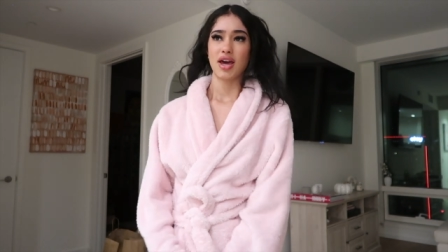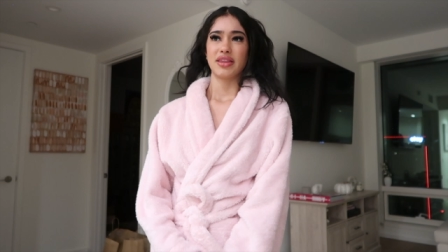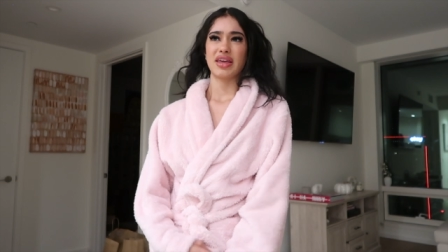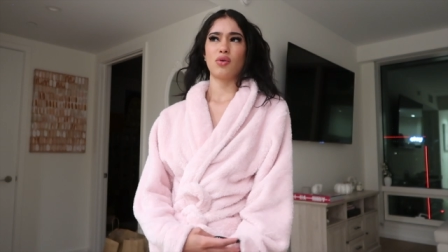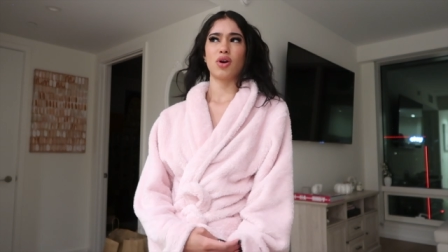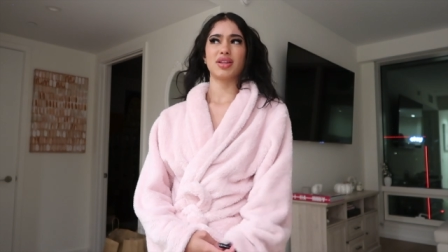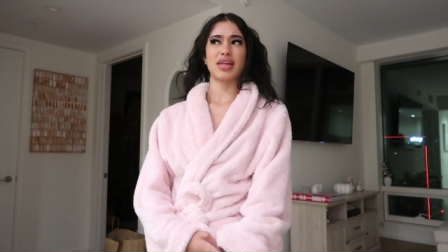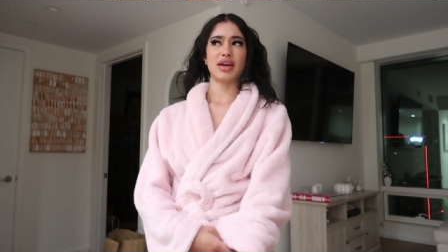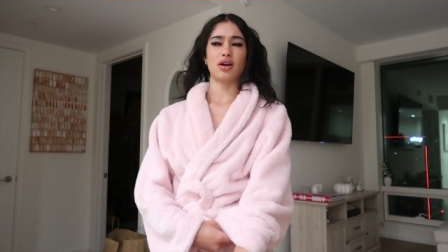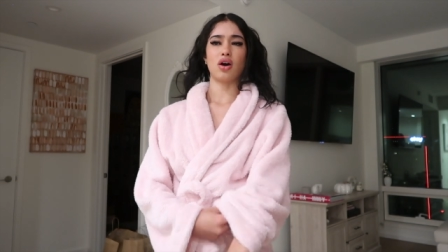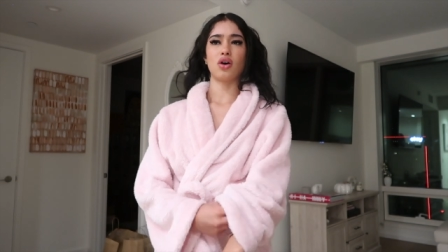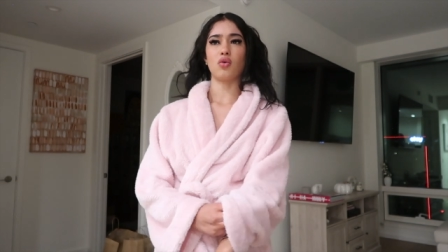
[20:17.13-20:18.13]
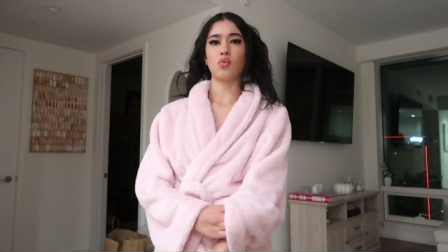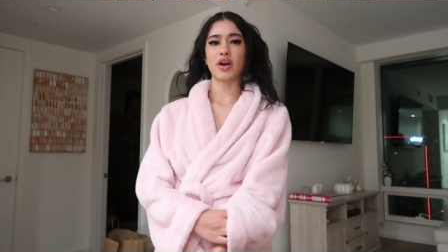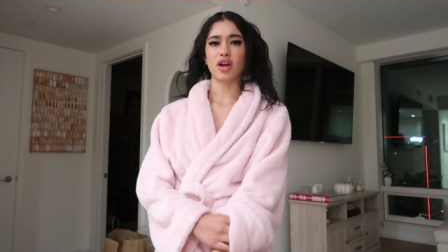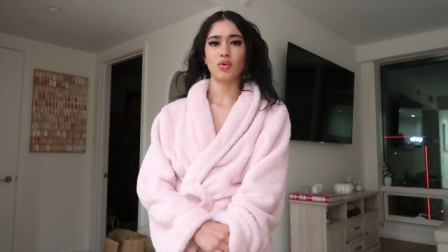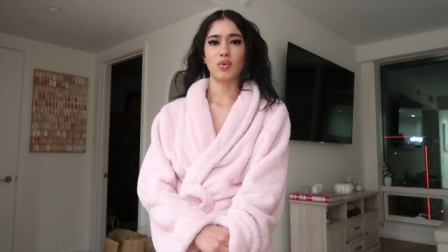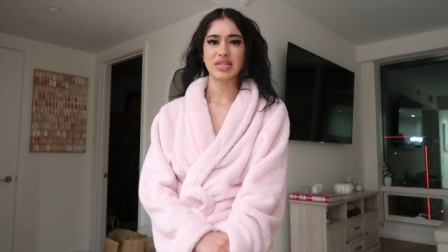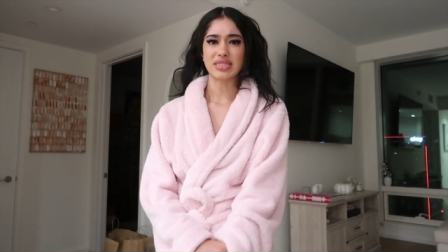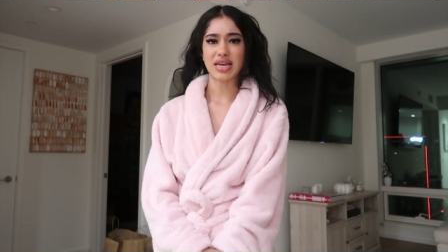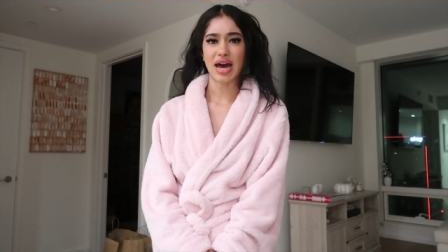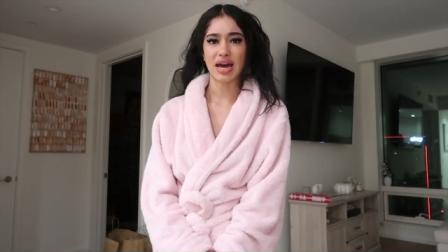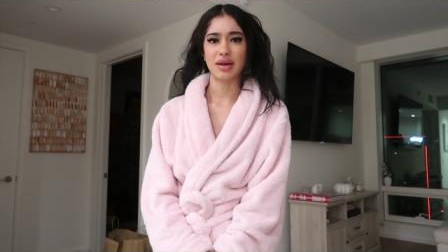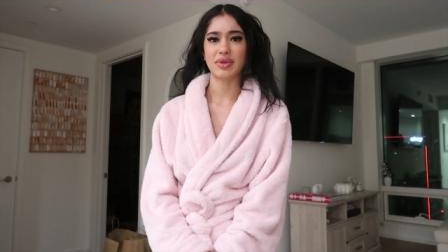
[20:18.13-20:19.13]
They weren't like, oh, wear it one
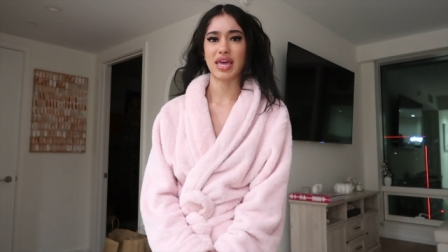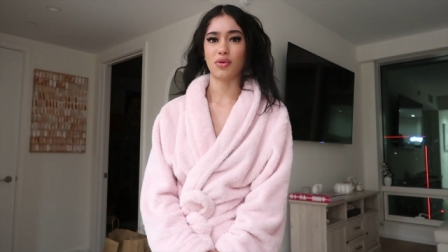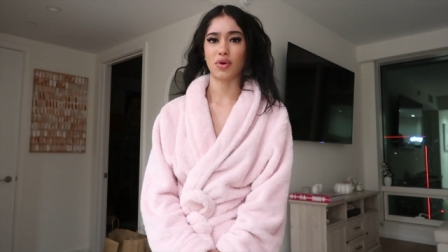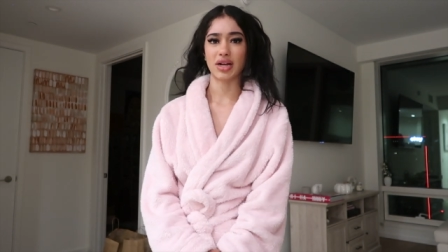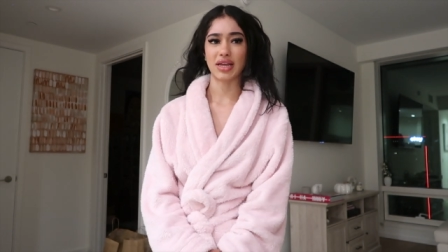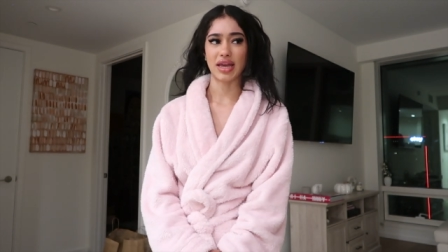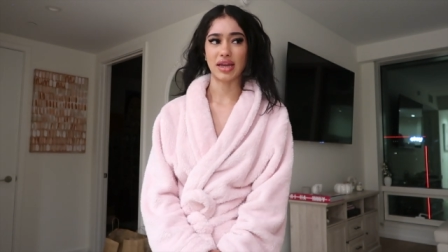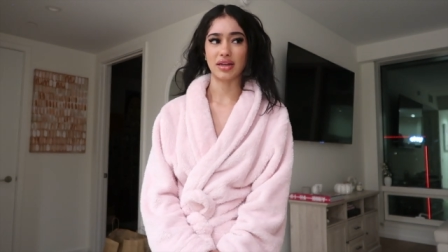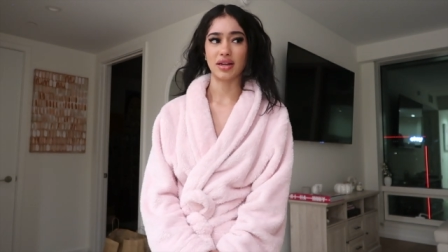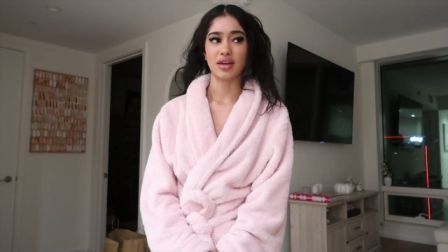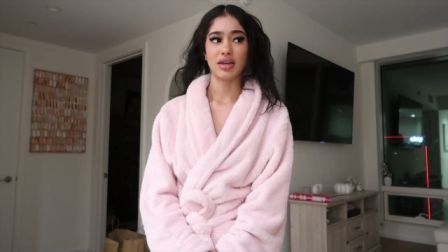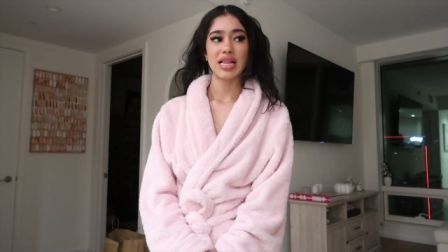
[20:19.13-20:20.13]
time, can't wear it again.